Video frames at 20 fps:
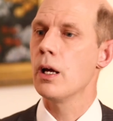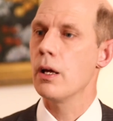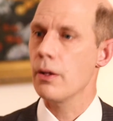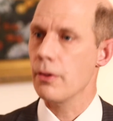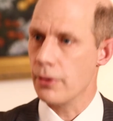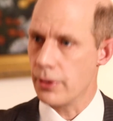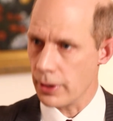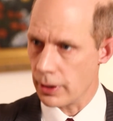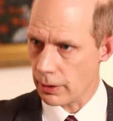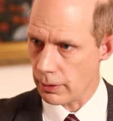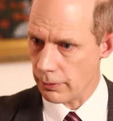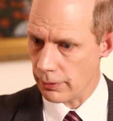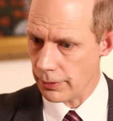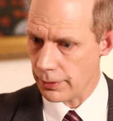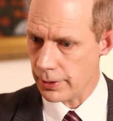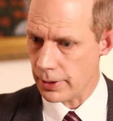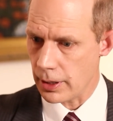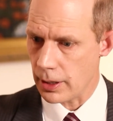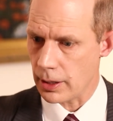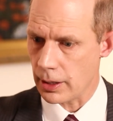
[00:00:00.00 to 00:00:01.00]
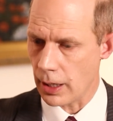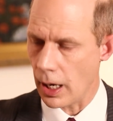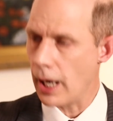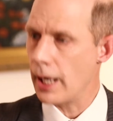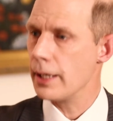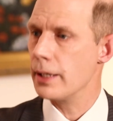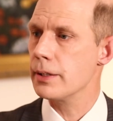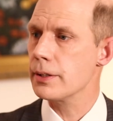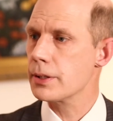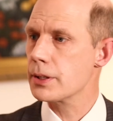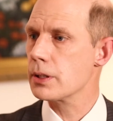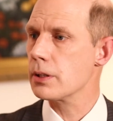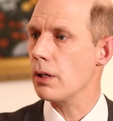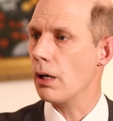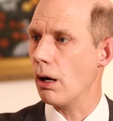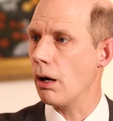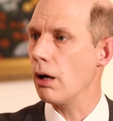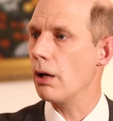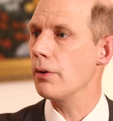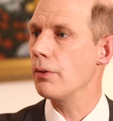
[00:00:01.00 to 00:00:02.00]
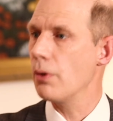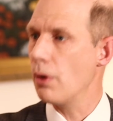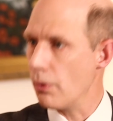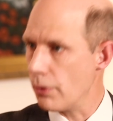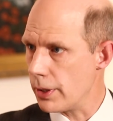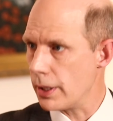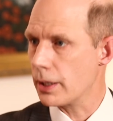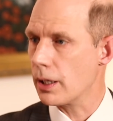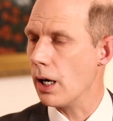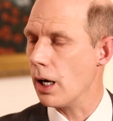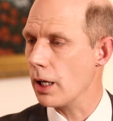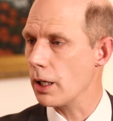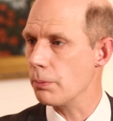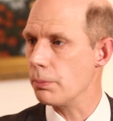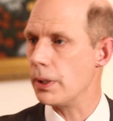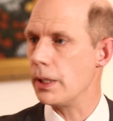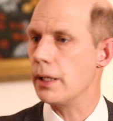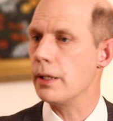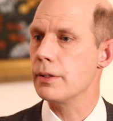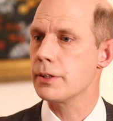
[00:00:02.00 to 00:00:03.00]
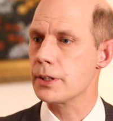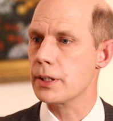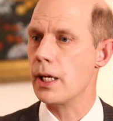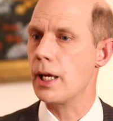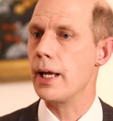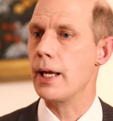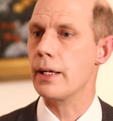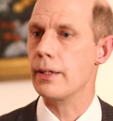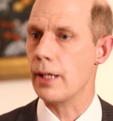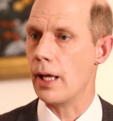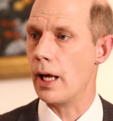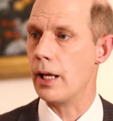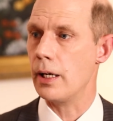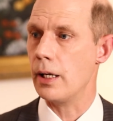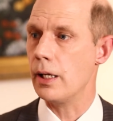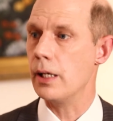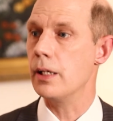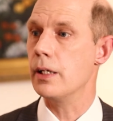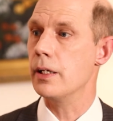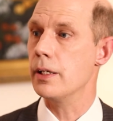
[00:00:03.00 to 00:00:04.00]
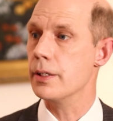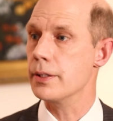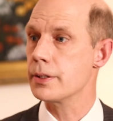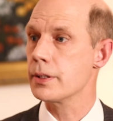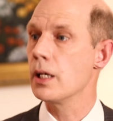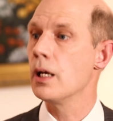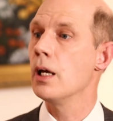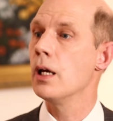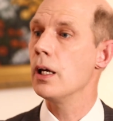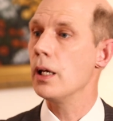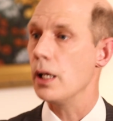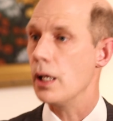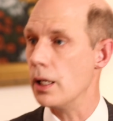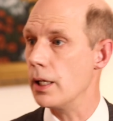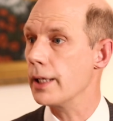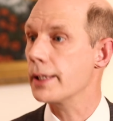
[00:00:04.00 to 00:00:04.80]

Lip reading: the guidance on the economy, saying that it is in